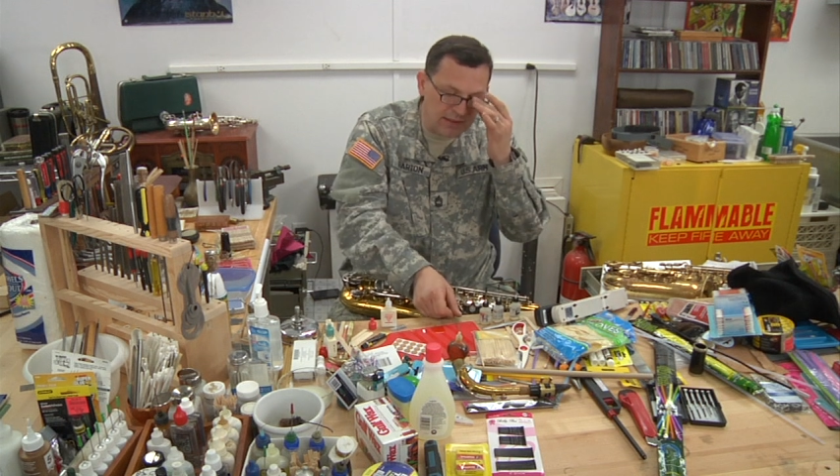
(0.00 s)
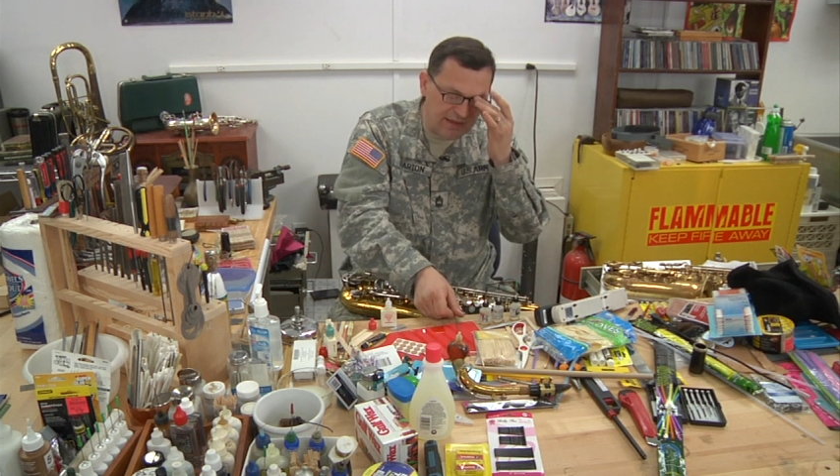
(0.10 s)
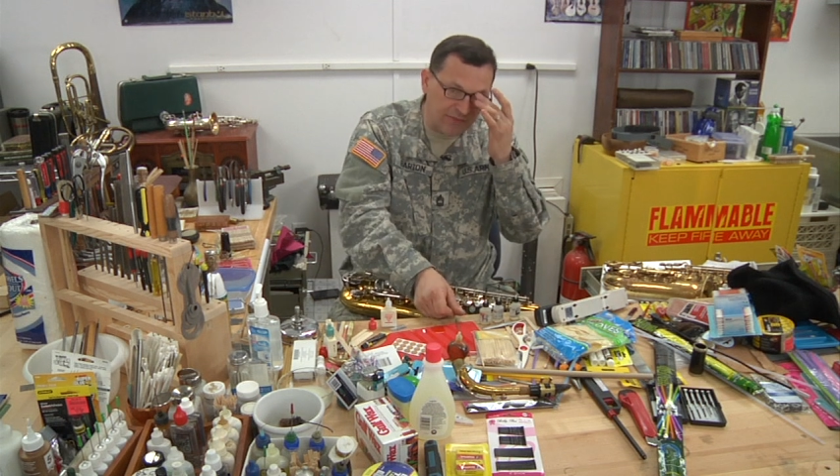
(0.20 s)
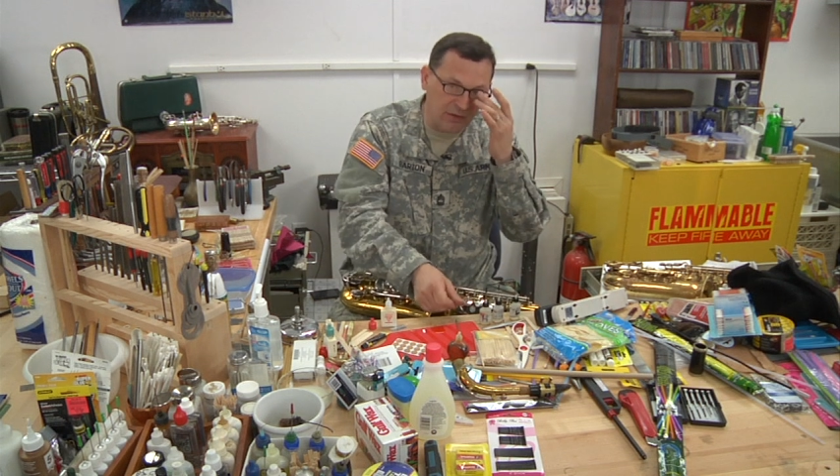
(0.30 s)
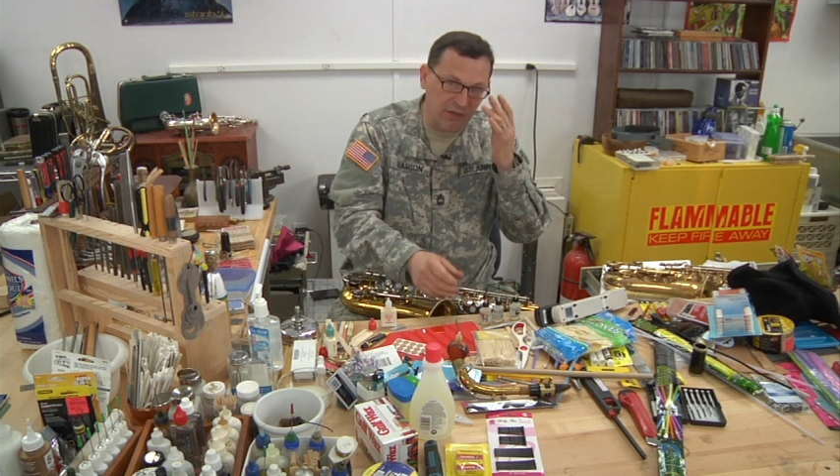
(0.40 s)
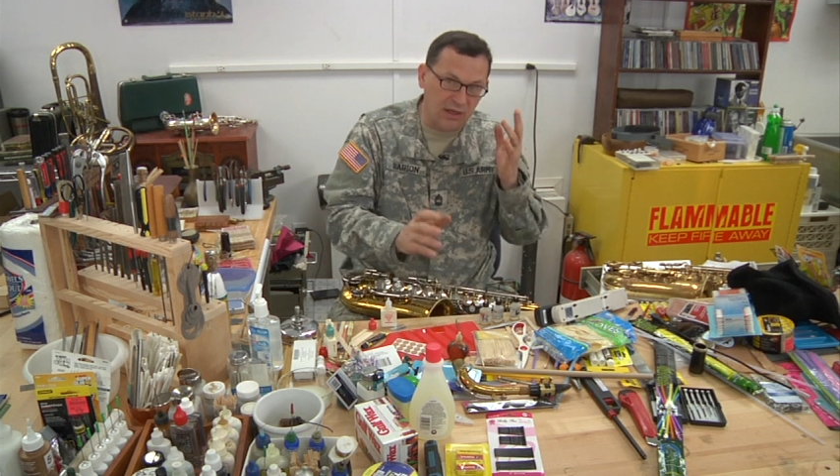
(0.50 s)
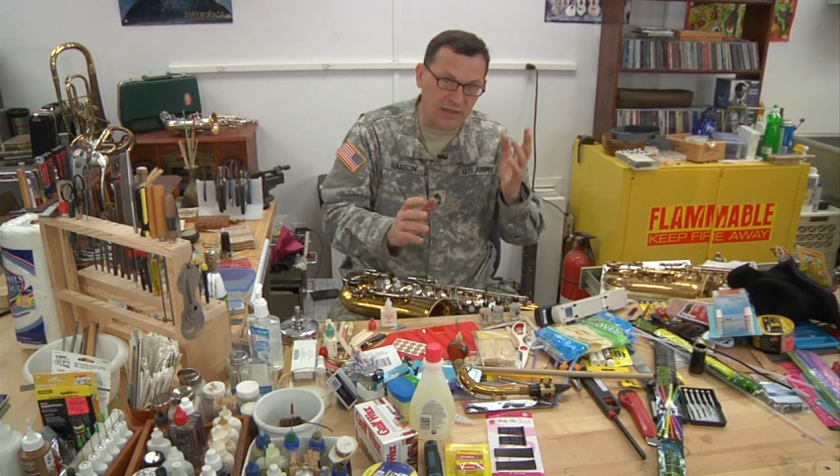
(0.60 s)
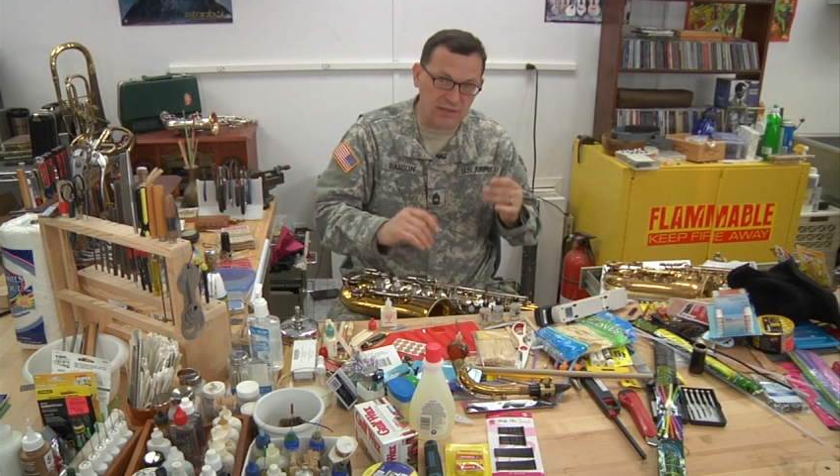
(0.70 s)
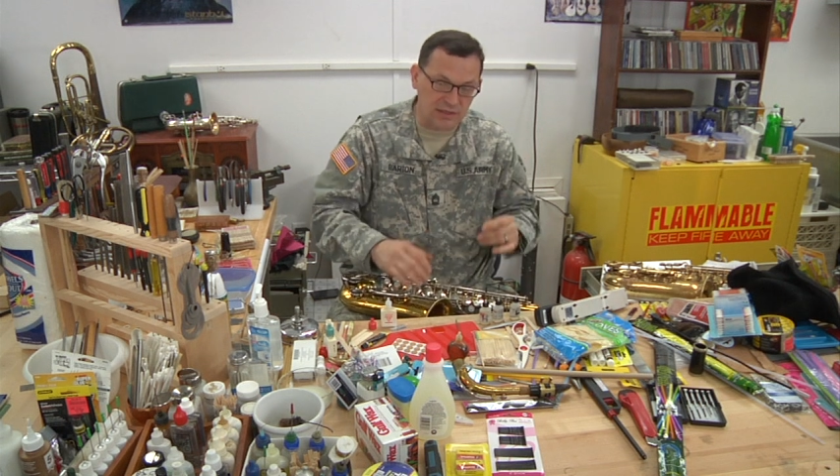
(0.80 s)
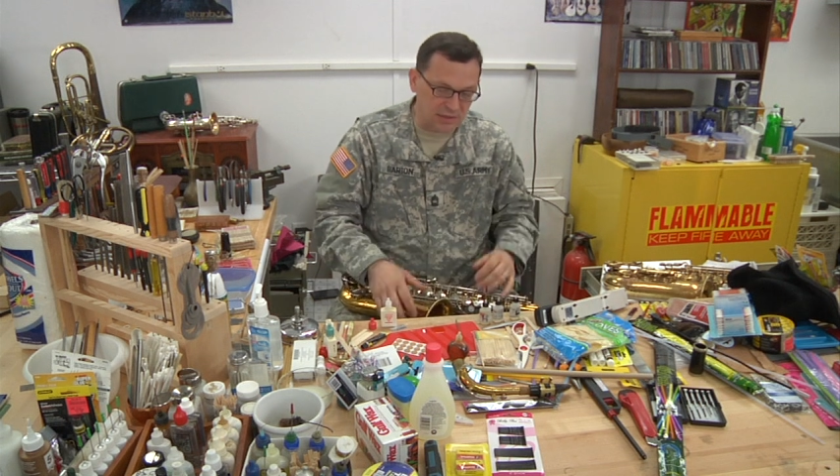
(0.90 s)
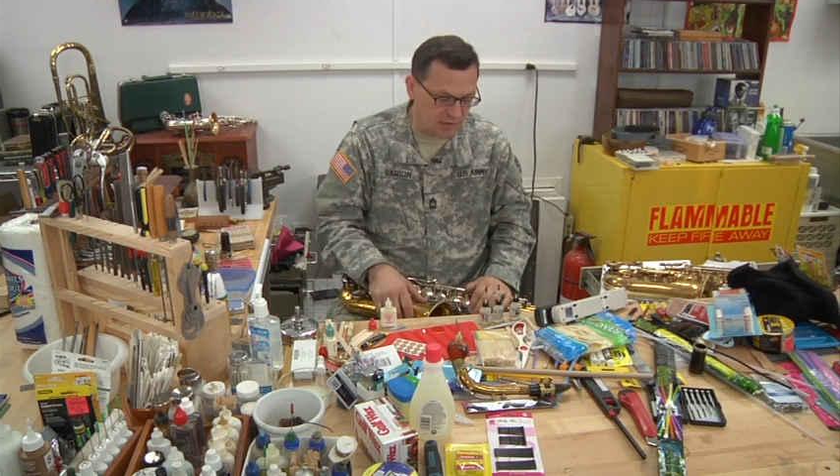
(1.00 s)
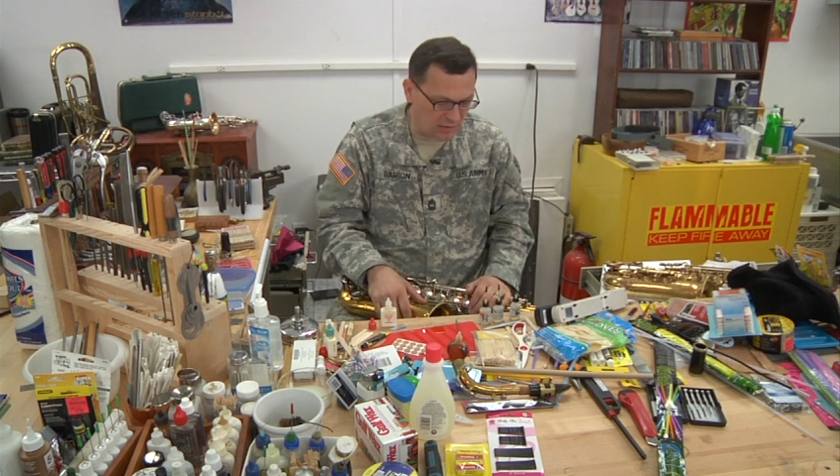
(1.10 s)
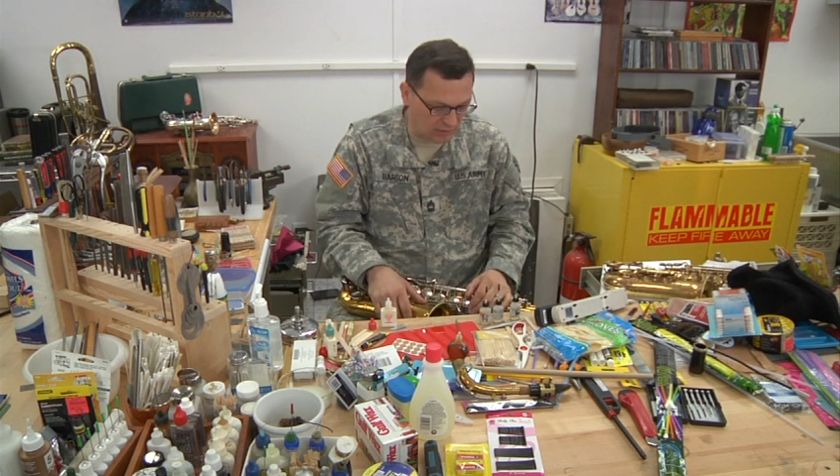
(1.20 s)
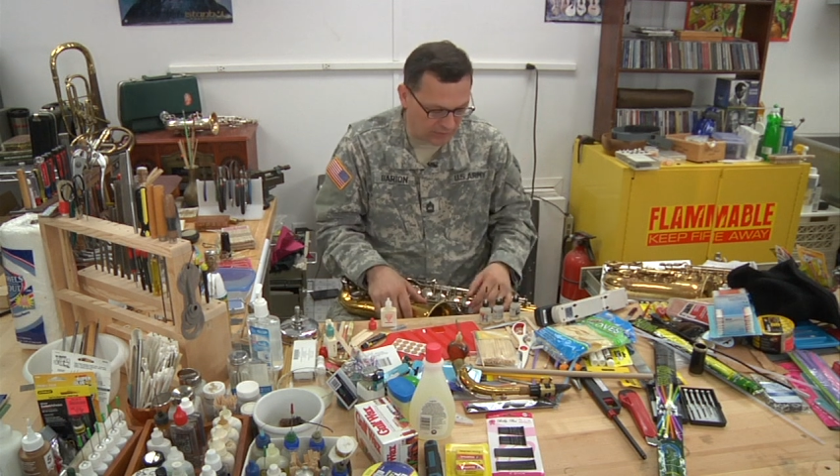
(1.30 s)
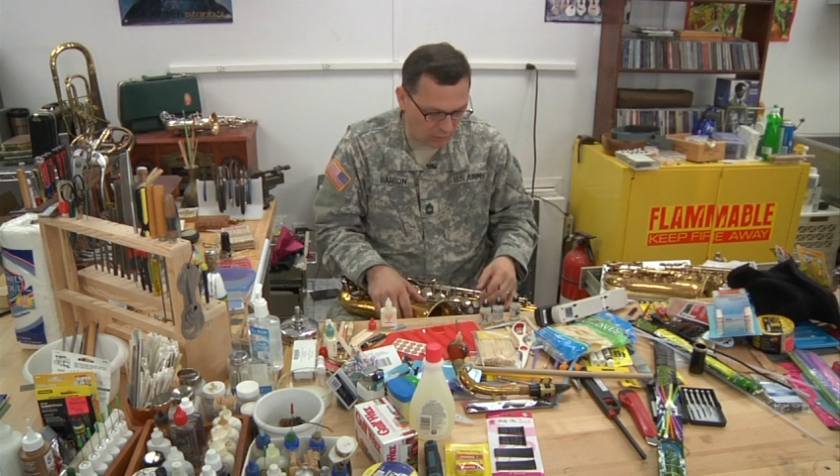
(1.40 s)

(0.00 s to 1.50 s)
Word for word: different thicknesses of